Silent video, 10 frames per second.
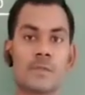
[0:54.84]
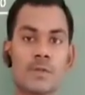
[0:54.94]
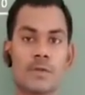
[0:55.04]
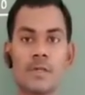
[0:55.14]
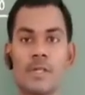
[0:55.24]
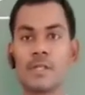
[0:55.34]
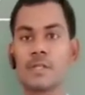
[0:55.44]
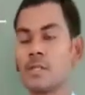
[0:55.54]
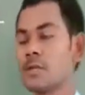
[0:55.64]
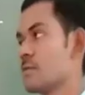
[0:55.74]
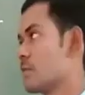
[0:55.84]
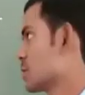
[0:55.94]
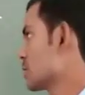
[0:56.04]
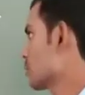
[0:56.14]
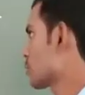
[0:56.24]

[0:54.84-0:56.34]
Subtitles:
So let us see what is the